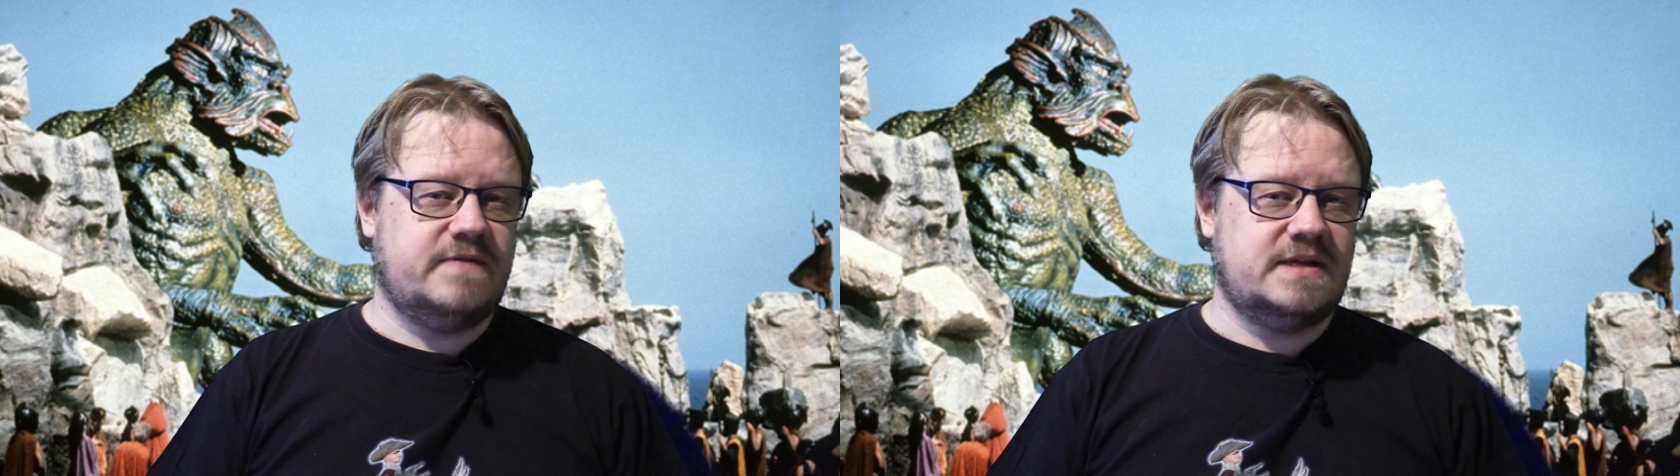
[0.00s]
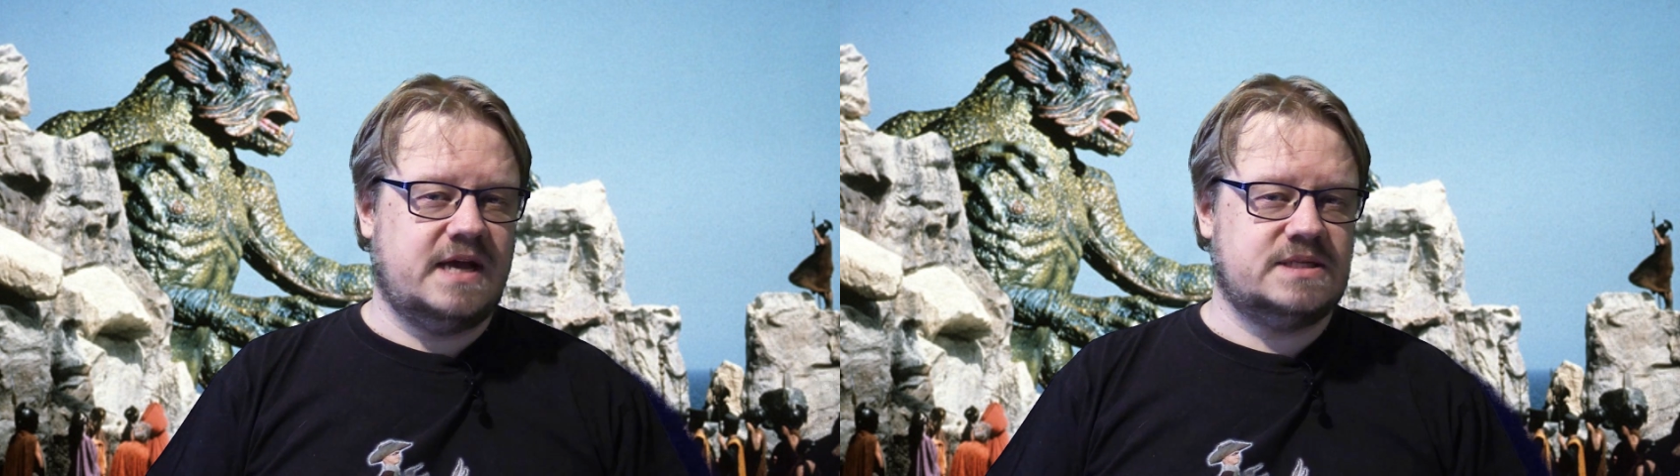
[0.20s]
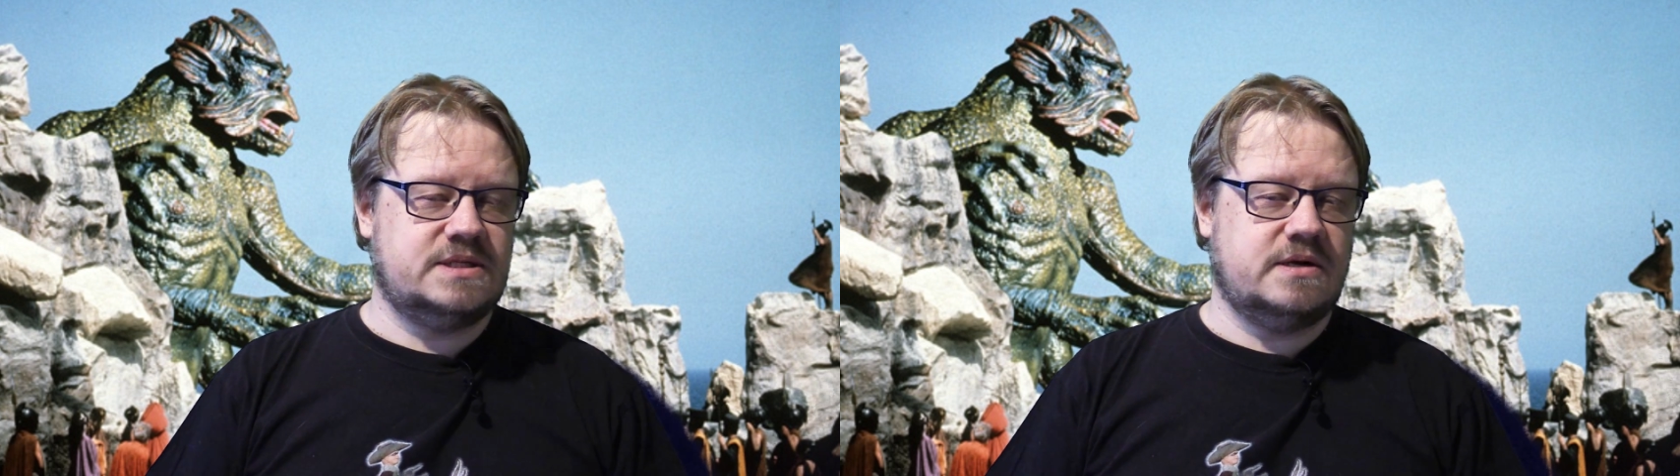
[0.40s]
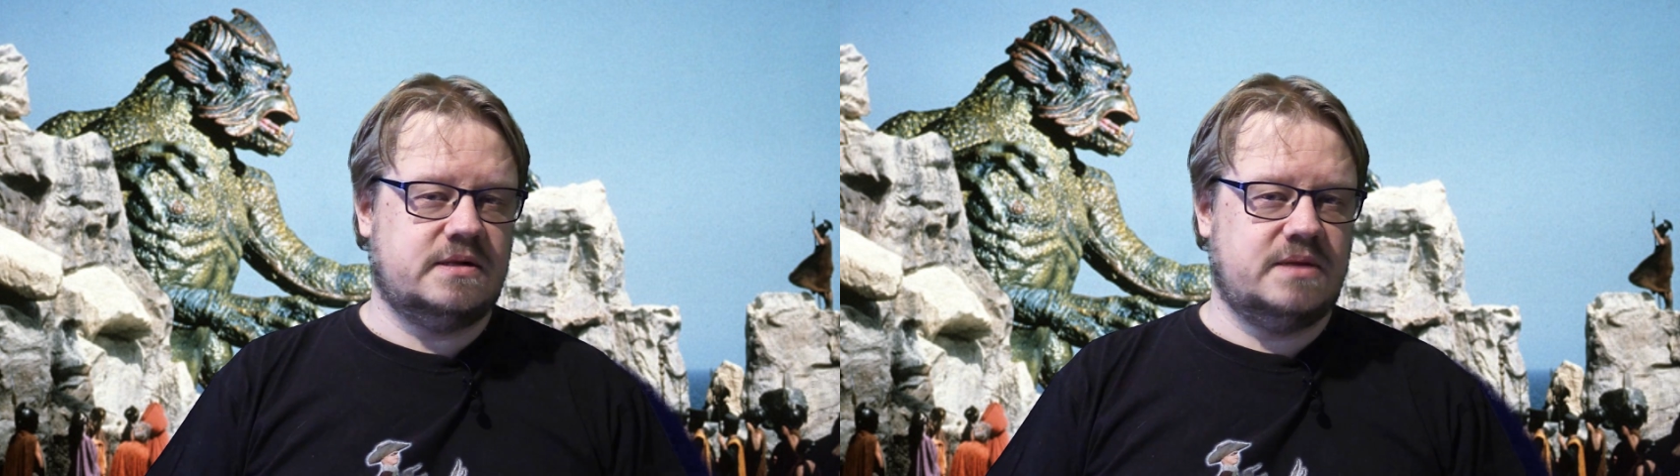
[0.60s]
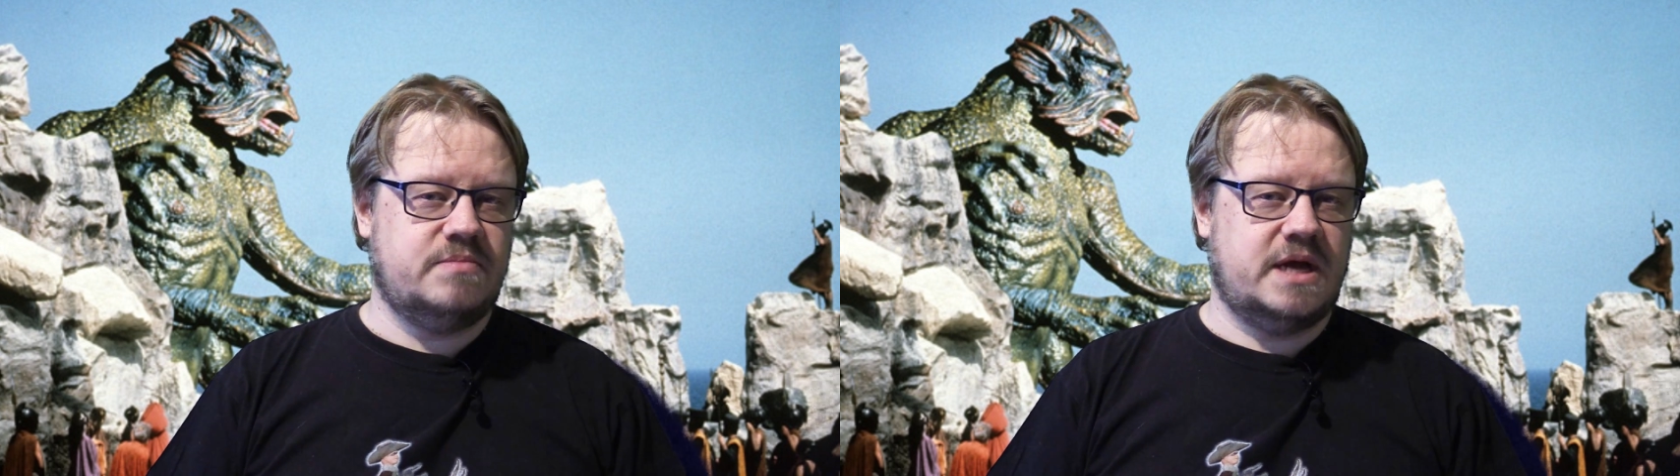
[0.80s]

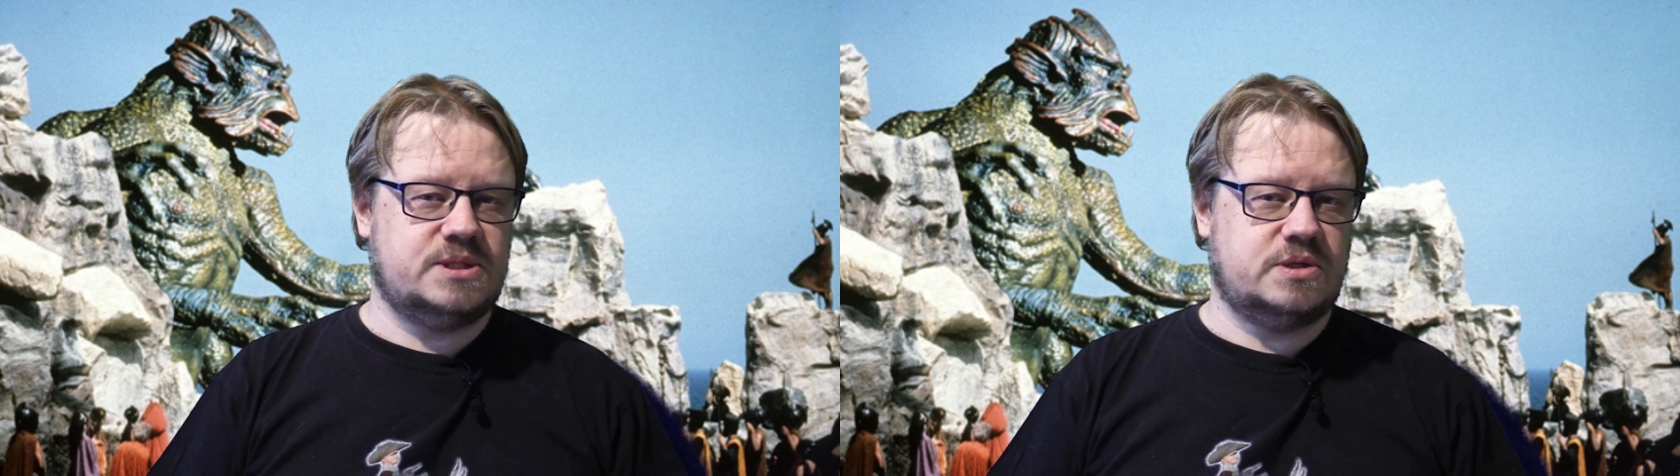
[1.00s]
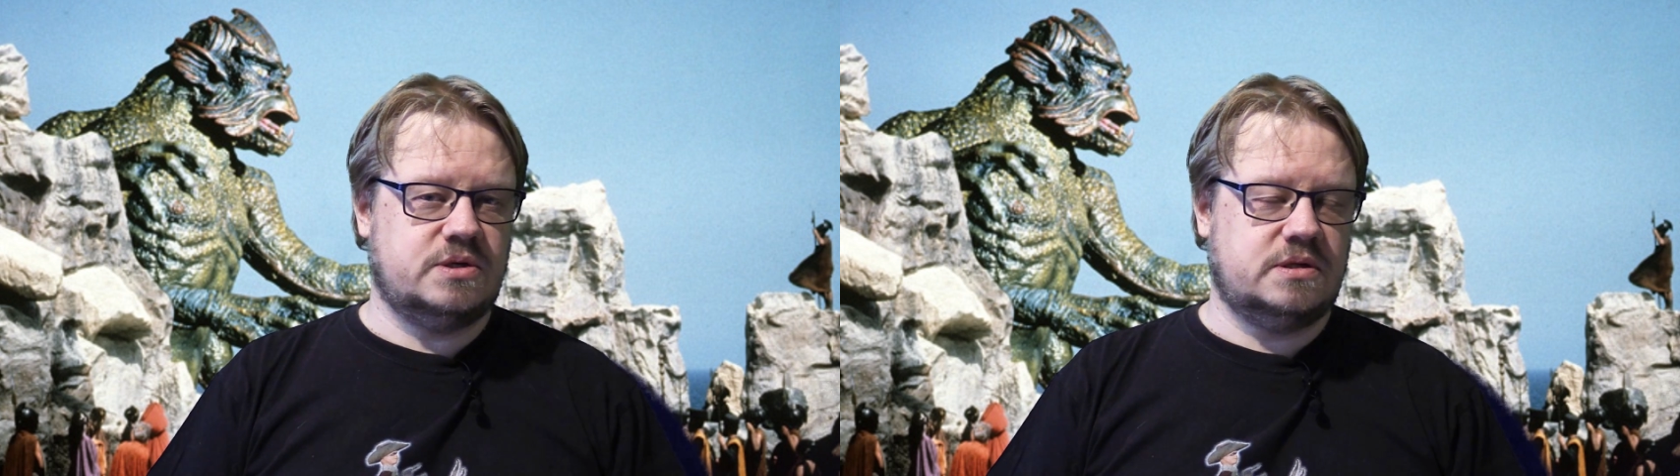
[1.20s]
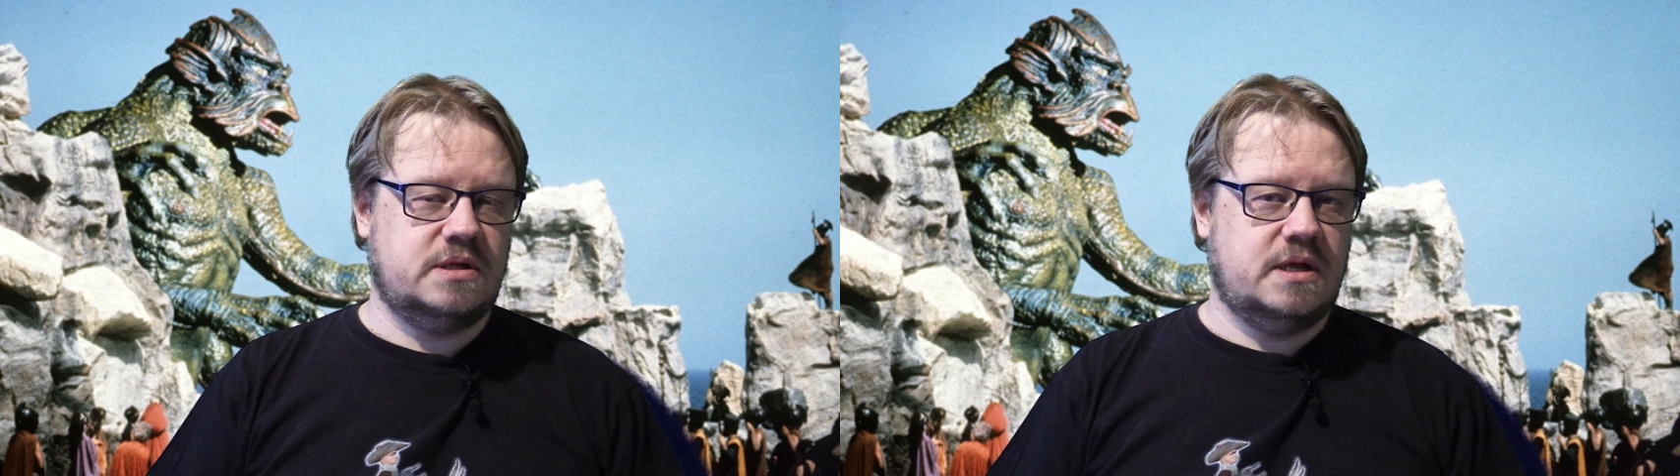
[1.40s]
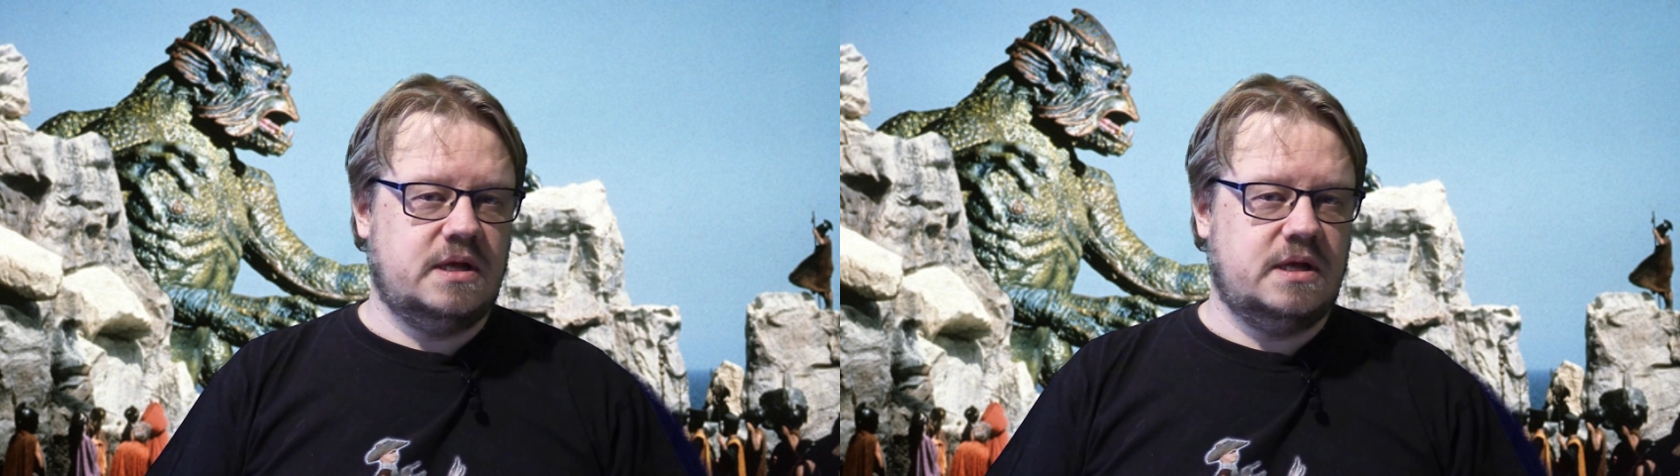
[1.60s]
fantastical and magical,